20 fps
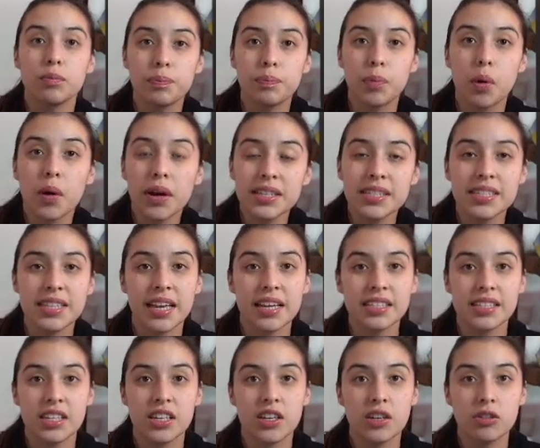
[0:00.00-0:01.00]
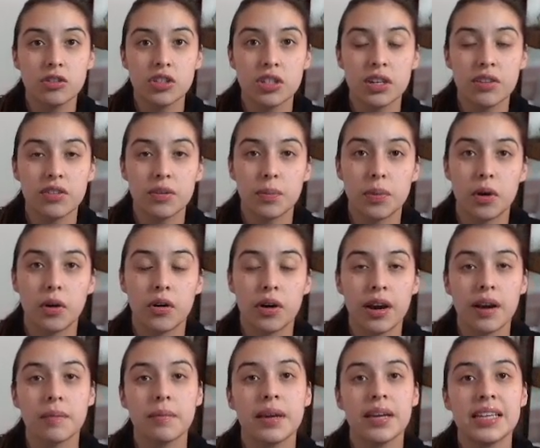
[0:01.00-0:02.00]
points the execution of the
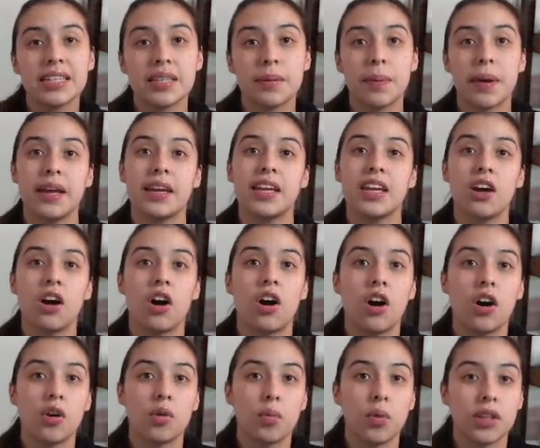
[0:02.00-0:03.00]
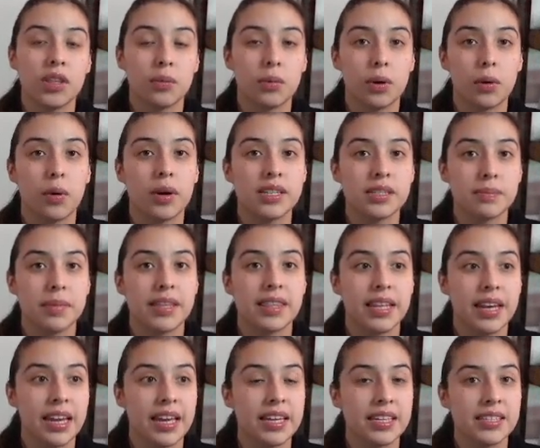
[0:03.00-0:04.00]
program depending on what the request
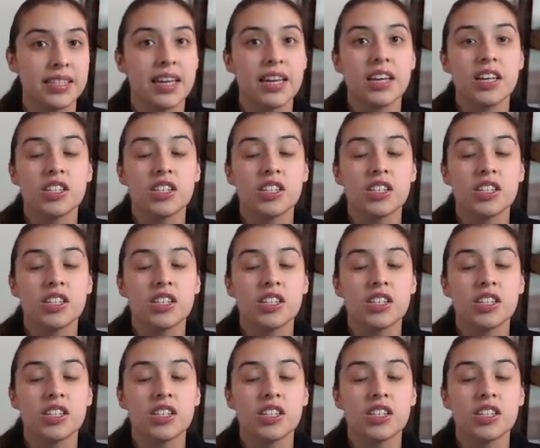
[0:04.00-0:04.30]
method is.